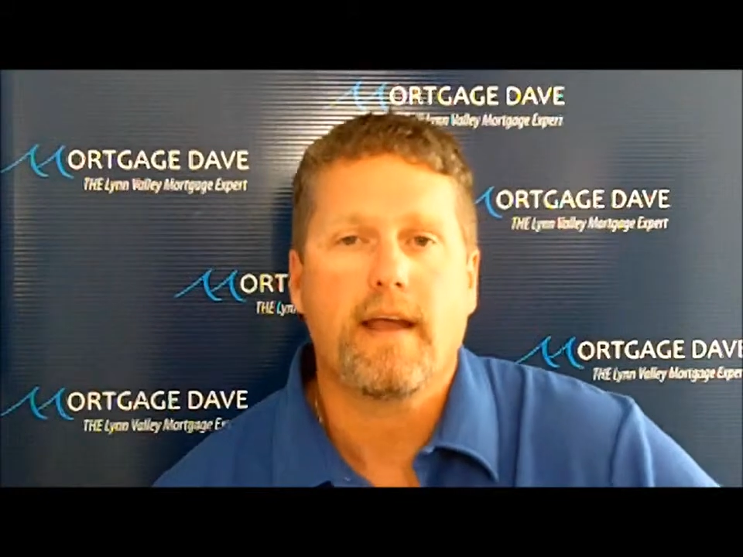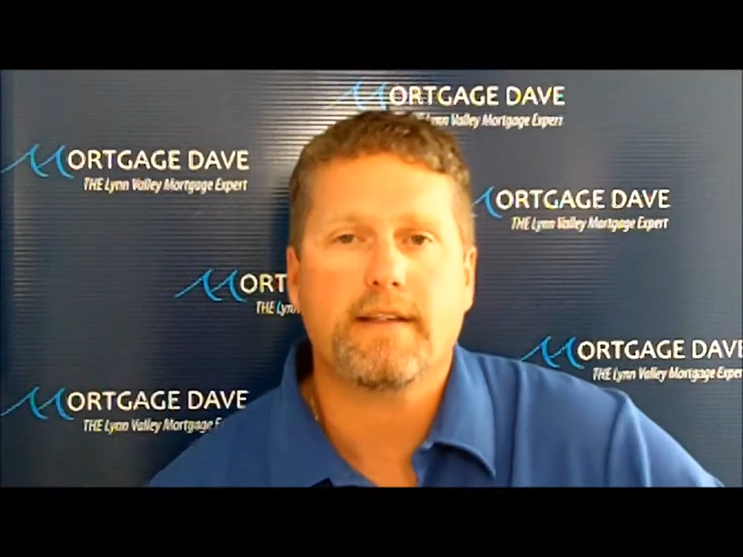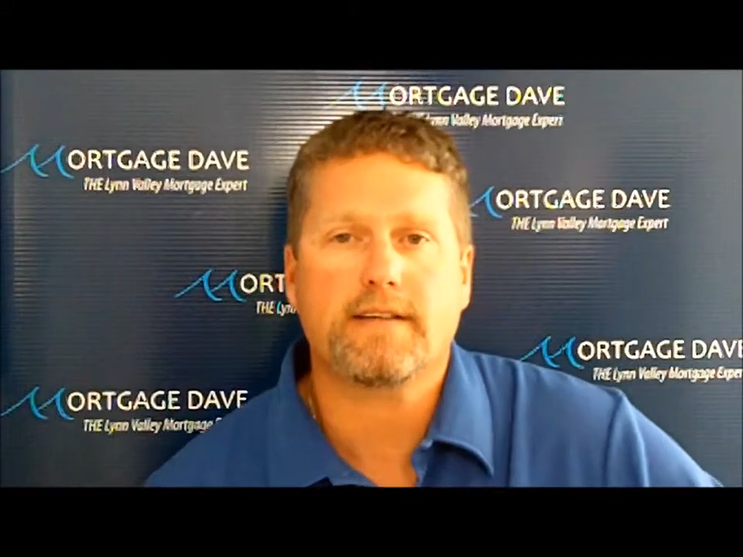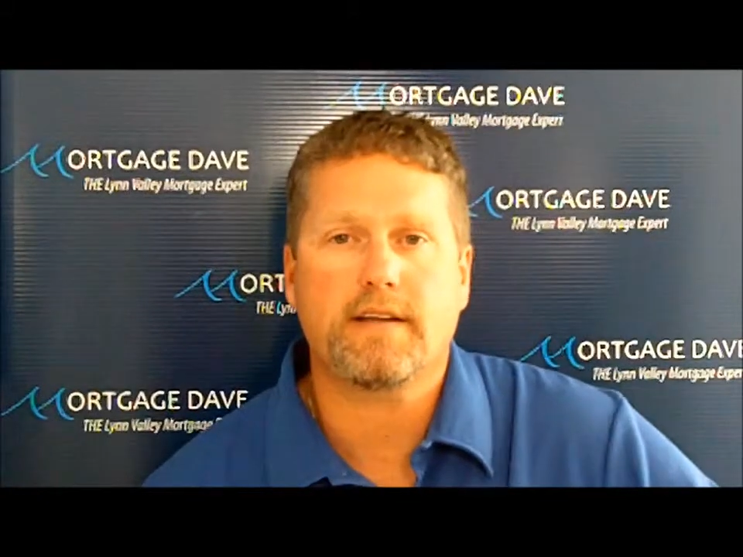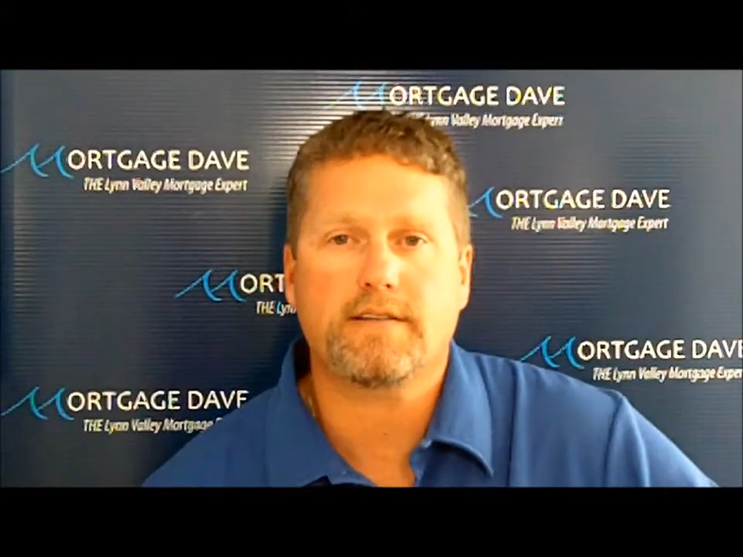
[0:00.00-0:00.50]

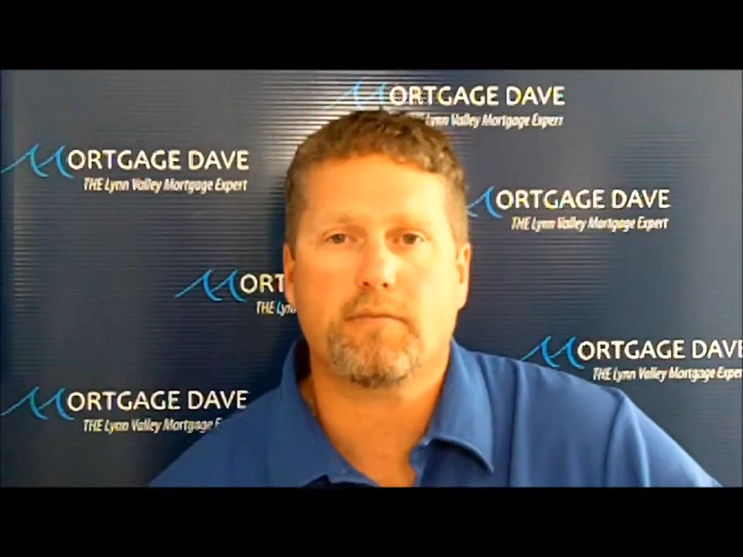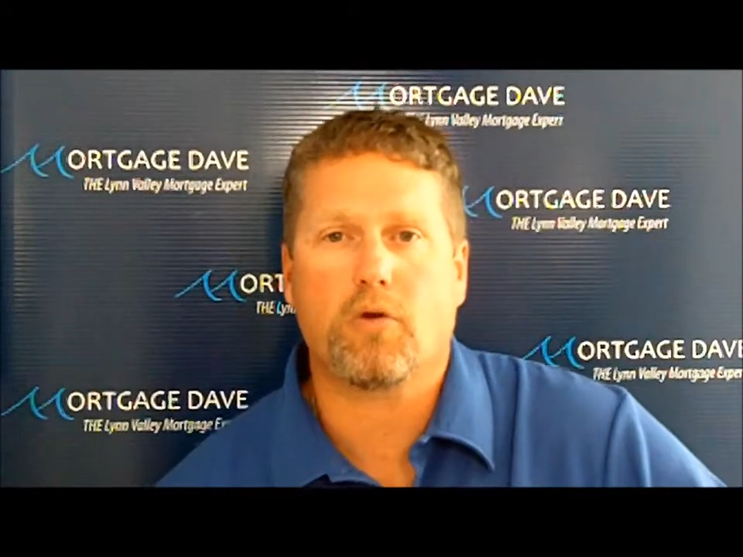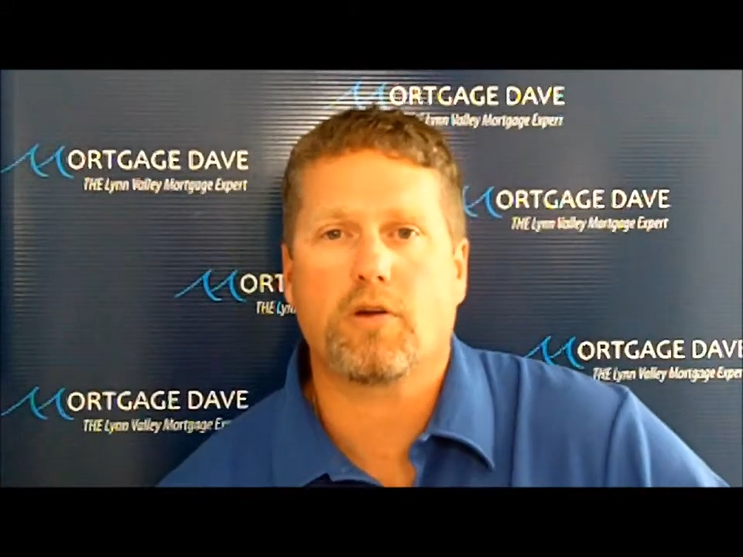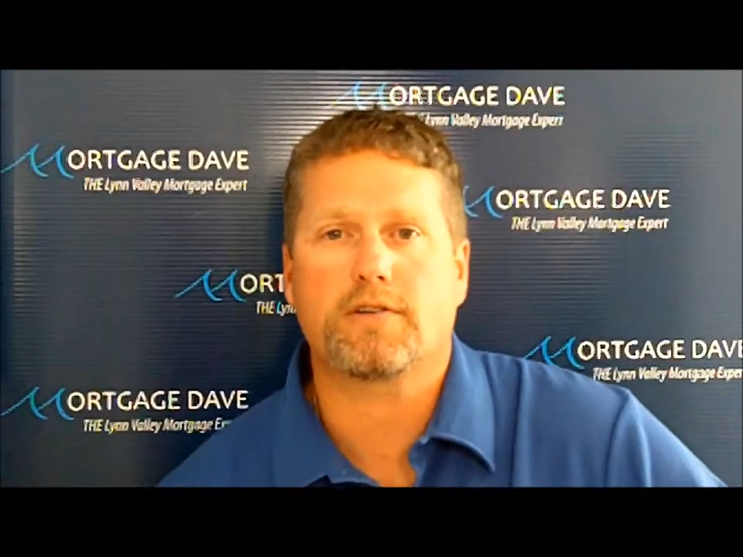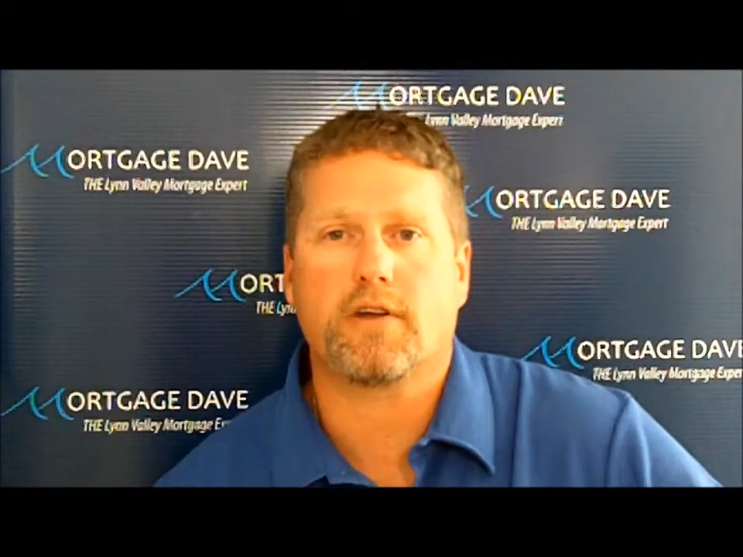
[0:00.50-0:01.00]
and sign some
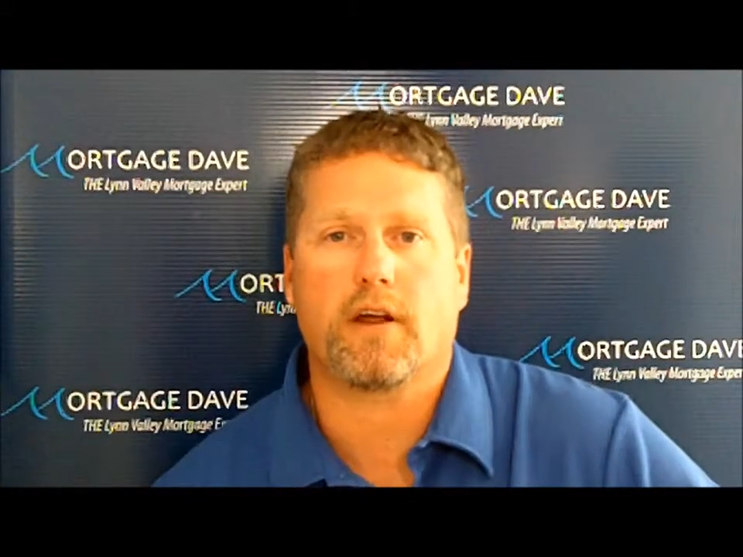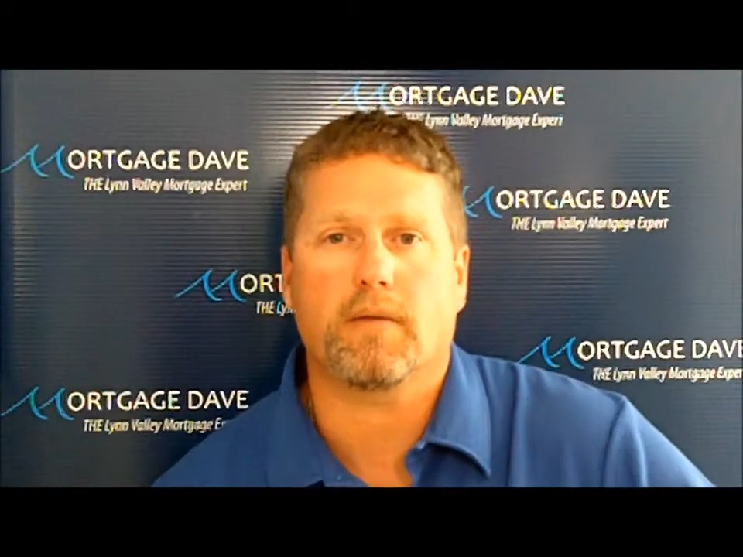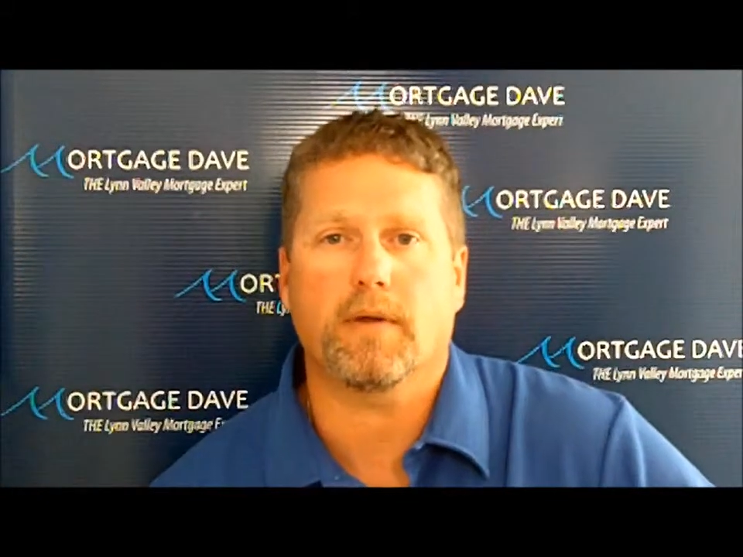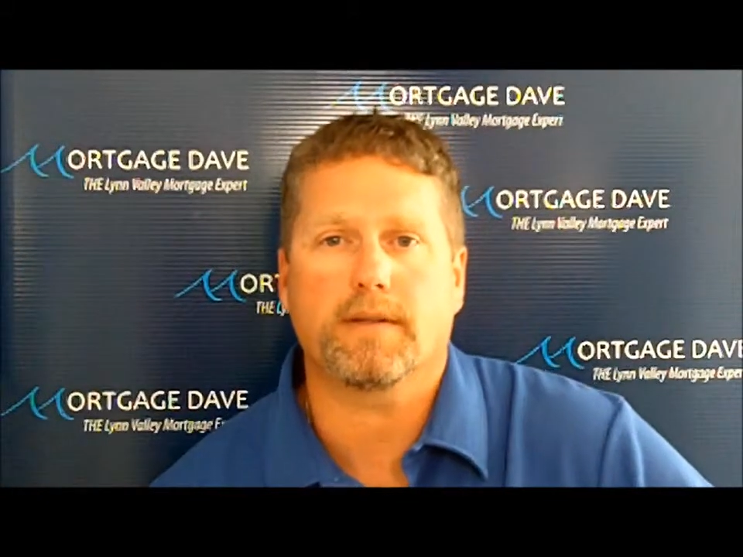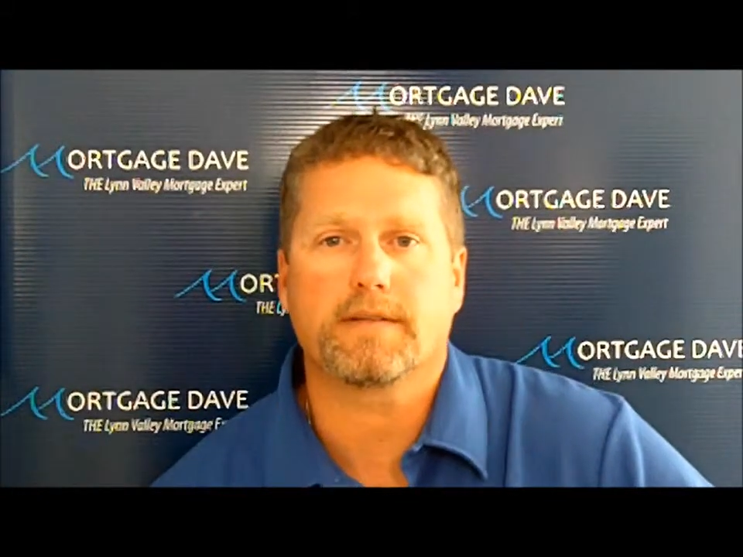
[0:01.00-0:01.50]
mortgage
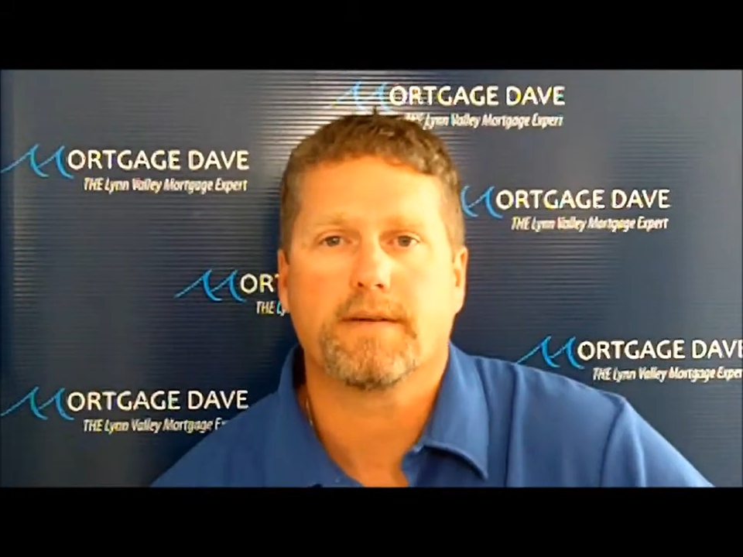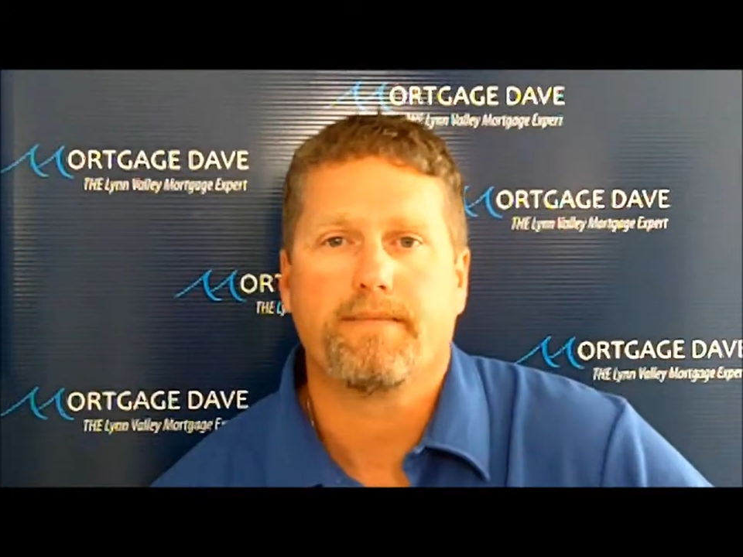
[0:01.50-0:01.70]
documents.